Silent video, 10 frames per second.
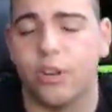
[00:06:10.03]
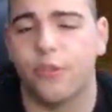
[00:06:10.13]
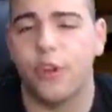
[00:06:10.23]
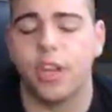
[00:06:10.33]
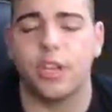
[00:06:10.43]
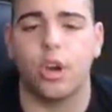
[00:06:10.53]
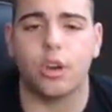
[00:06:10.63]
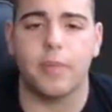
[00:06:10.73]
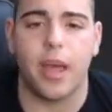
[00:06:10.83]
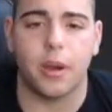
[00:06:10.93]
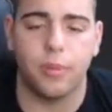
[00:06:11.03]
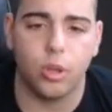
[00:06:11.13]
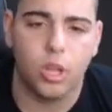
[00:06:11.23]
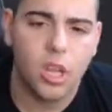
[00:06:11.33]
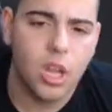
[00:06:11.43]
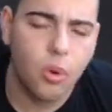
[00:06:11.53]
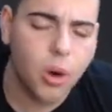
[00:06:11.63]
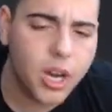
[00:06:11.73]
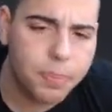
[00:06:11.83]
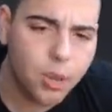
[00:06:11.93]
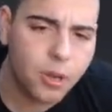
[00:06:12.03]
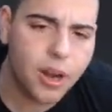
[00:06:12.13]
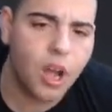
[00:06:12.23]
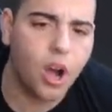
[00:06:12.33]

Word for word: a freaking Dark Matter pull. We're going to pull around